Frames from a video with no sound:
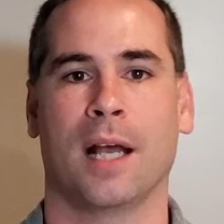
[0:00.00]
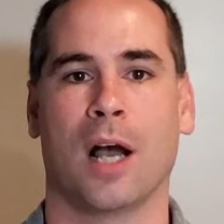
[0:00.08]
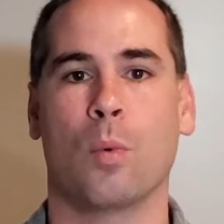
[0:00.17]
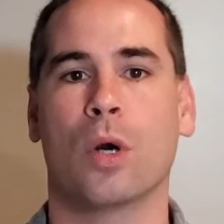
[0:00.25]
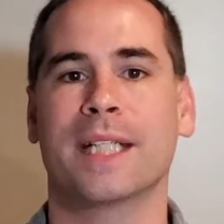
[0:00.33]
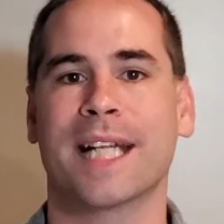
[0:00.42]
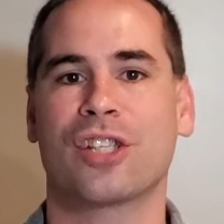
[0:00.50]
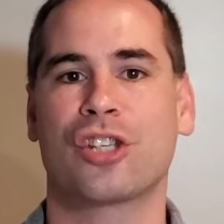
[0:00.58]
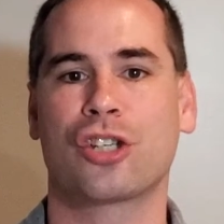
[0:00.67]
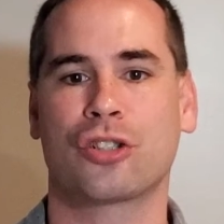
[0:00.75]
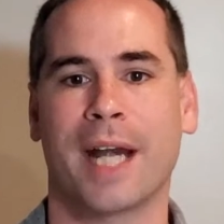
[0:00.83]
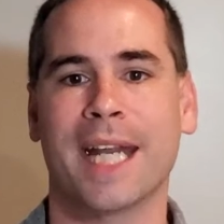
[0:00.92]
a word that
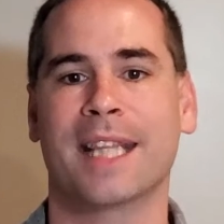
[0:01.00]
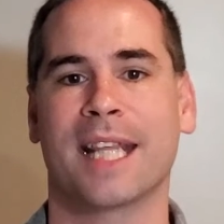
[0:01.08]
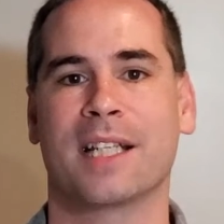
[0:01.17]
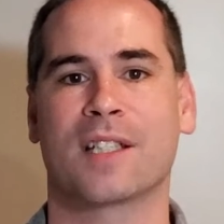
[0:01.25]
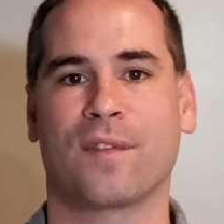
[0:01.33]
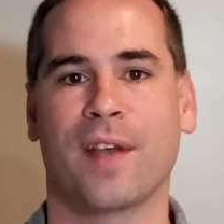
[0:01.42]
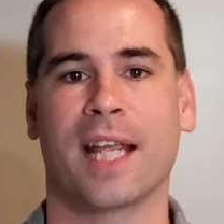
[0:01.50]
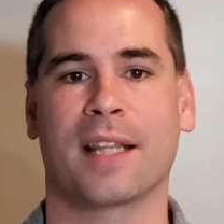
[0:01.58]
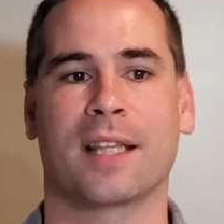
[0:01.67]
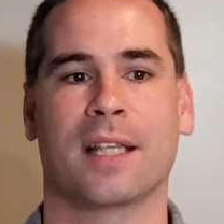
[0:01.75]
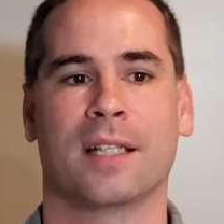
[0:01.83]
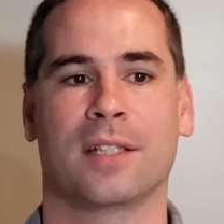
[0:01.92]
strengthens
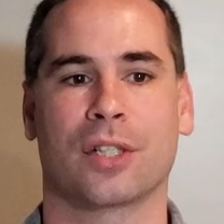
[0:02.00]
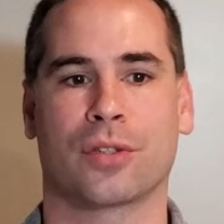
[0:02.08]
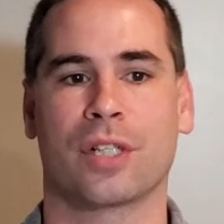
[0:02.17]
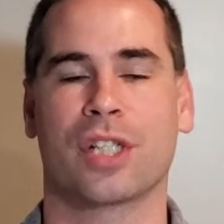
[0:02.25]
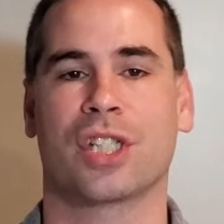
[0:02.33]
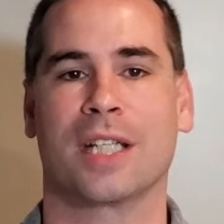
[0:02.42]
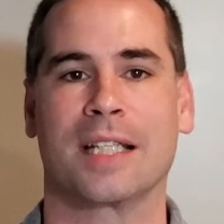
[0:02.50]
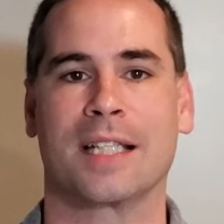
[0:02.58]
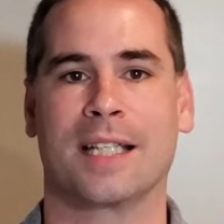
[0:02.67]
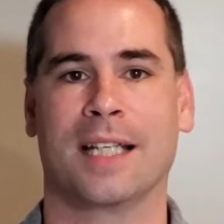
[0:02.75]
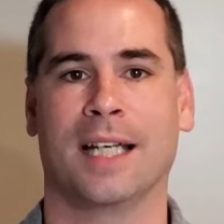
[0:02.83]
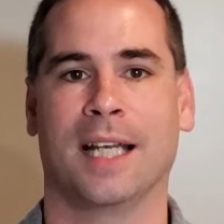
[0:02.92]
faith to Christians.